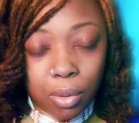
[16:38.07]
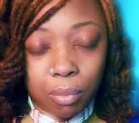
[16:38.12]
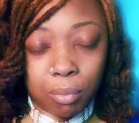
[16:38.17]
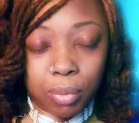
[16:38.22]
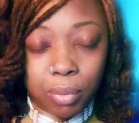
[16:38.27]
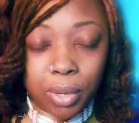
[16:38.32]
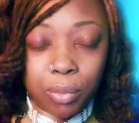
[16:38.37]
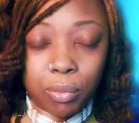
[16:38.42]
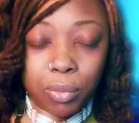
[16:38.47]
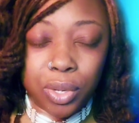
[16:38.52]

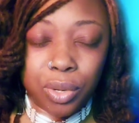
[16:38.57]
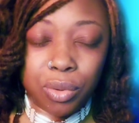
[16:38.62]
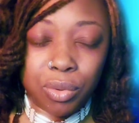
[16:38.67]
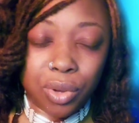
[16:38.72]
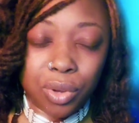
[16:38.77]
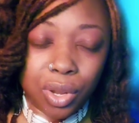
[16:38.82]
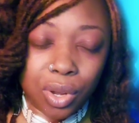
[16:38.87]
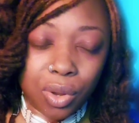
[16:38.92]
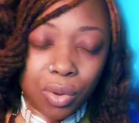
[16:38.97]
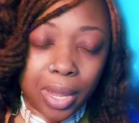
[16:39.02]
But when you
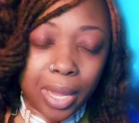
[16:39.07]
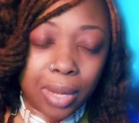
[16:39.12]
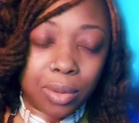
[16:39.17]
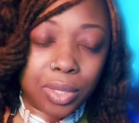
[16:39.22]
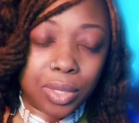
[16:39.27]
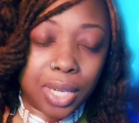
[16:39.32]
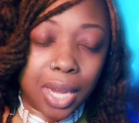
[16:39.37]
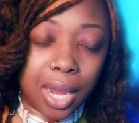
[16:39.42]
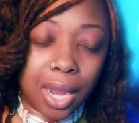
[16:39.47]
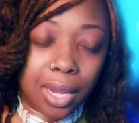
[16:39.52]
know how
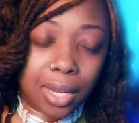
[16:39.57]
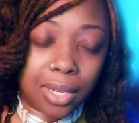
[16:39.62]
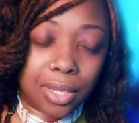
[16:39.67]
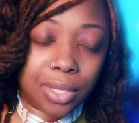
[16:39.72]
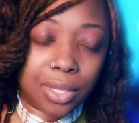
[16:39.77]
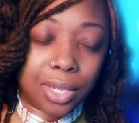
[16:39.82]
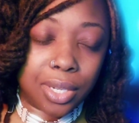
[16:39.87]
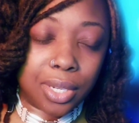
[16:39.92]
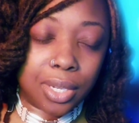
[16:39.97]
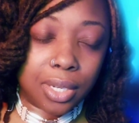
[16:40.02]

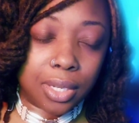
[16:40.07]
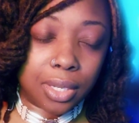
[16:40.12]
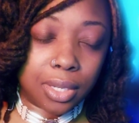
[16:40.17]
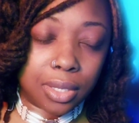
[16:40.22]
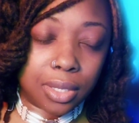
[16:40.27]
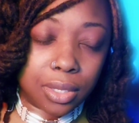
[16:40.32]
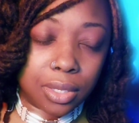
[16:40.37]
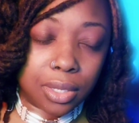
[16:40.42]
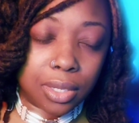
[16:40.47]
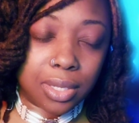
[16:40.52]
challenging it
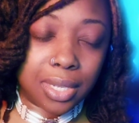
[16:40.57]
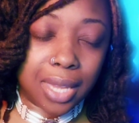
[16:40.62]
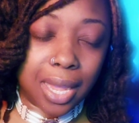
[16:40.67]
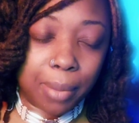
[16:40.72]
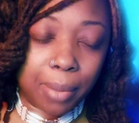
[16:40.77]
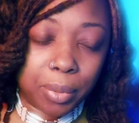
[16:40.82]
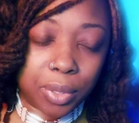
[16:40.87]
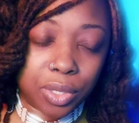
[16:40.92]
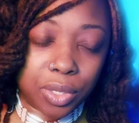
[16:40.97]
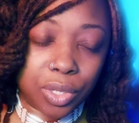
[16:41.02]
is to
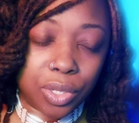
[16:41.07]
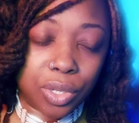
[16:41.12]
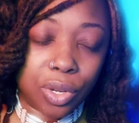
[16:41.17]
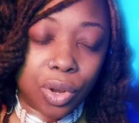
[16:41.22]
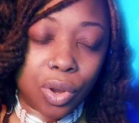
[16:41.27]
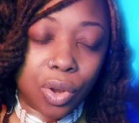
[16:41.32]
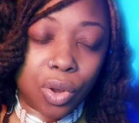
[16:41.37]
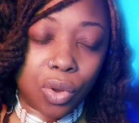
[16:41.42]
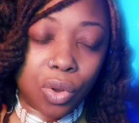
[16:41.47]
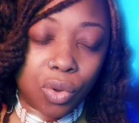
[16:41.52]
tap into
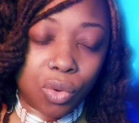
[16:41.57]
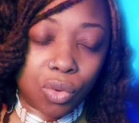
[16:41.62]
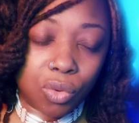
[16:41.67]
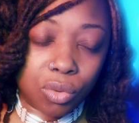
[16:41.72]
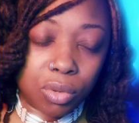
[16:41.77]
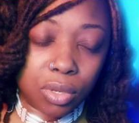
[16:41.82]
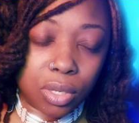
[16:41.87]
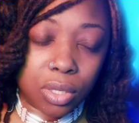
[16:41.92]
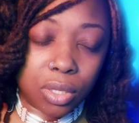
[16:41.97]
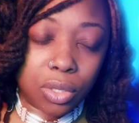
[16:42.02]
your
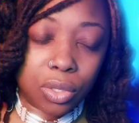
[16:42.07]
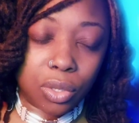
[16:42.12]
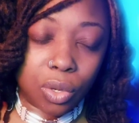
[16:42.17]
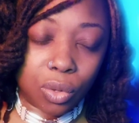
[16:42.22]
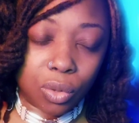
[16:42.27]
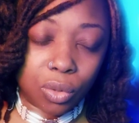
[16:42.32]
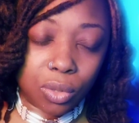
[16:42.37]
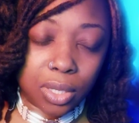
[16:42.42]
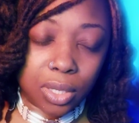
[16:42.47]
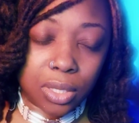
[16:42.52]
own
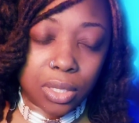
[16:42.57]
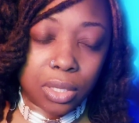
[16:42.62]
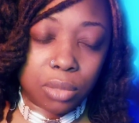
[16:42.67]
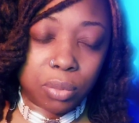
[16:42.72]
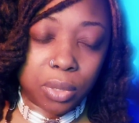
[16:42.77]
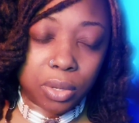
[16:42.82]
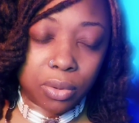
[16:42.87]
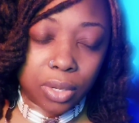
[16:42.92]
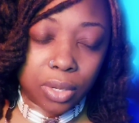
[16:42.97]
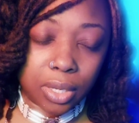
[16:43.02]
soul and
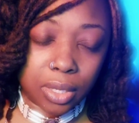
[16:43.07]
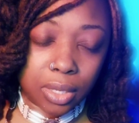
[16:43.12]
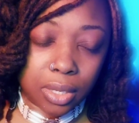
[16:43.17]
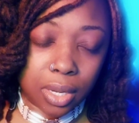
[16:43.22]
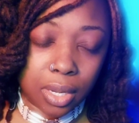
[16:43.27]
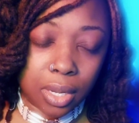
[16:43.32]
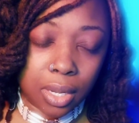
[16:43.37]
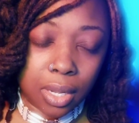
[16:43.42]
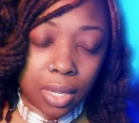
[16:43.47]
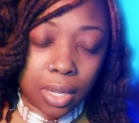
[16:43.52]
spirit
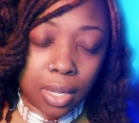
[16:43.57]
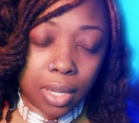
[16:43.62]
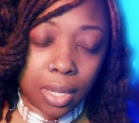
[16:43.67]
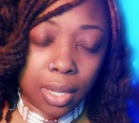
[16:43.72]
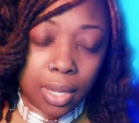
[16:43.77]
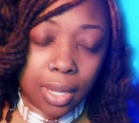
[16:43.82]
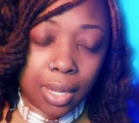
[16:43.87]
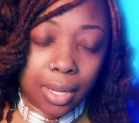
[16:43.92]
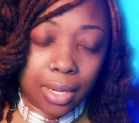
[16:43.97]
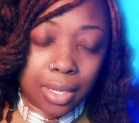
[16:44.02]

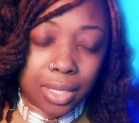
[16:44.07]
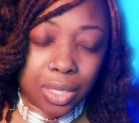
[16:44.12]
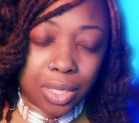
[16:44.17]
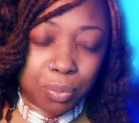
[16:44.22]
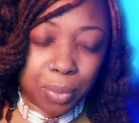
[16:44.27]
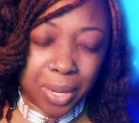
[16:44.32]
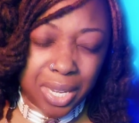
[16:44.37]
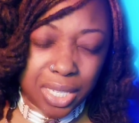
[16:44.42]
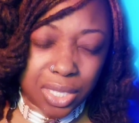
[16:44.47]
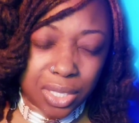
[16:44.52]
in a
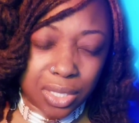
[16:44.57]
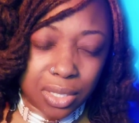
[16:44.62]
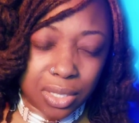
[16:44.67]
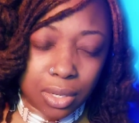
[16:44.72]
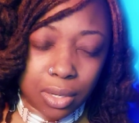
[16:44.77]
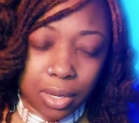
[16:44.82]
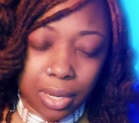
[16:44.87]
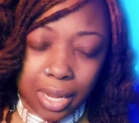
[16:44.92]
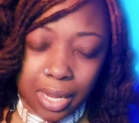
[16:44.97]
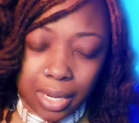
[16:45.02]
space,
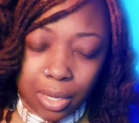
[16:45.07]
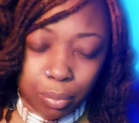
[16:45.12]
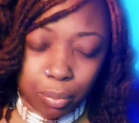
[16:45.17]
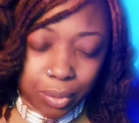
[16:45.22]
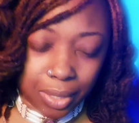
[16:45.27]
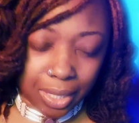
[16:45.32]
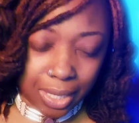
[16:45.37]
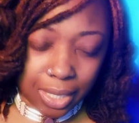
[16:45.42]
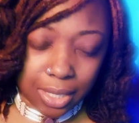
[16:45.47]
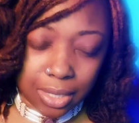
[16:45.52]
in a
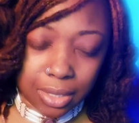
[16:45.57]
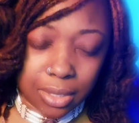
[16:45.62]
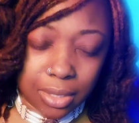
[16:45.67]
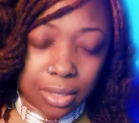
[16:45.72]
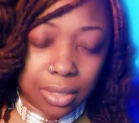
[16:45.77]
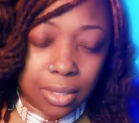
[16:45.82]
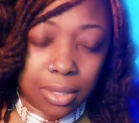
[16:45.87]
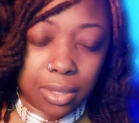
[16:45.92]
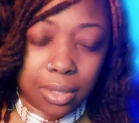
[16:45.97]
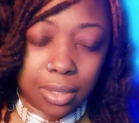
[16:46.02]
place
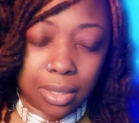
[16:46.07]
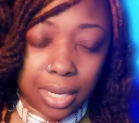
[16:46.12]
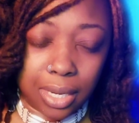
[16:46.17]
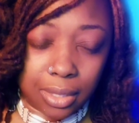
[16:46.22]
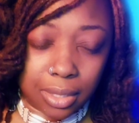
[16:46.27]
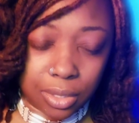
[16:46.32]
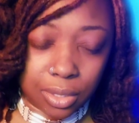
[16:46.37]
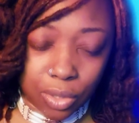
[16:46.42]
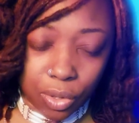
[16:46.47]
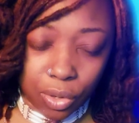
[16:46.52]
like
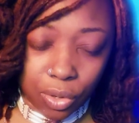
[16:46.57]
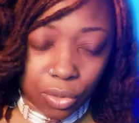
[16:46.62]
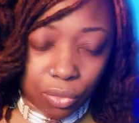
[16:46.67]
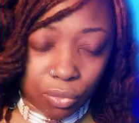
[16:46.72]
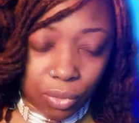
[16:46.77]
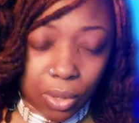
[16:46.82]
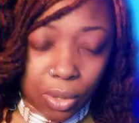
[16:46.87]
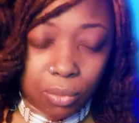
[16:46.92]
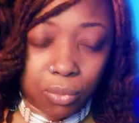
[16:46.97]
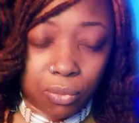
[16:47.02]
this earth
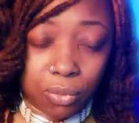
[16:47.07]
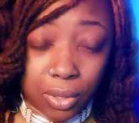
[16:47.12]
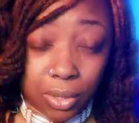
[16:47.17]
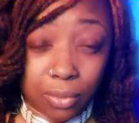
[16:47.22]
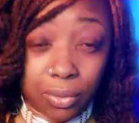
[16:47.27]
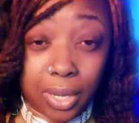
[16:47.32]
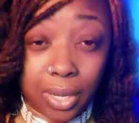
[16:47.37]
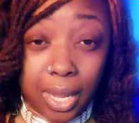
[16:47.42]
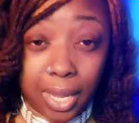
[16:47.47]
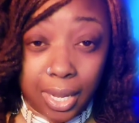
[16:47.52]
realm full
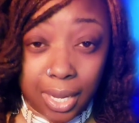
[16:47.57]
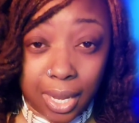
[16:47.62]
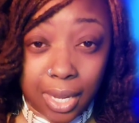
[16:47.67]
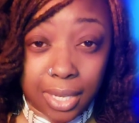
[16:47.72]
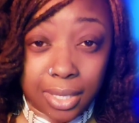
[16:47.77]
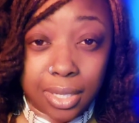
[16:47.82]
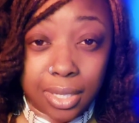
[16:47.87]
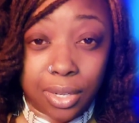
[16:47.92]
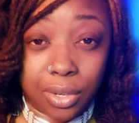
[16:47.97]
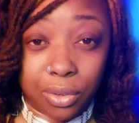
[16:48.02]
of
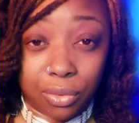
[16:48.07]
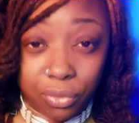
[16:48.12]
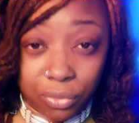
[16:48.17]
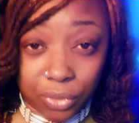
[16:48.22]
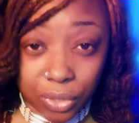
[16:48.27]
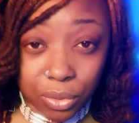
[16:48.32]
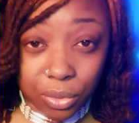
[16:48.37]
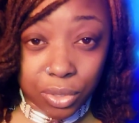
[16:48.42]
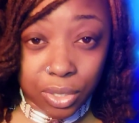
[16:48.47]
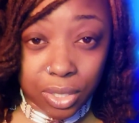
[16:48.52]
chaos and
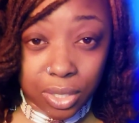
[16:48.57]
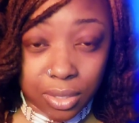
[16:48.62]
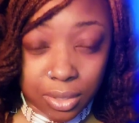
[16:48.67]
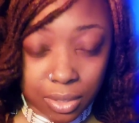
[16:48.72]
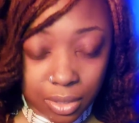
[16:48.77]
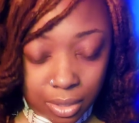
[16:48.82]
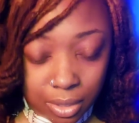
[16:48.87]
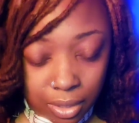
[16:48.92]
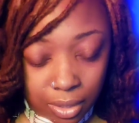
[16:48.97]
confusion,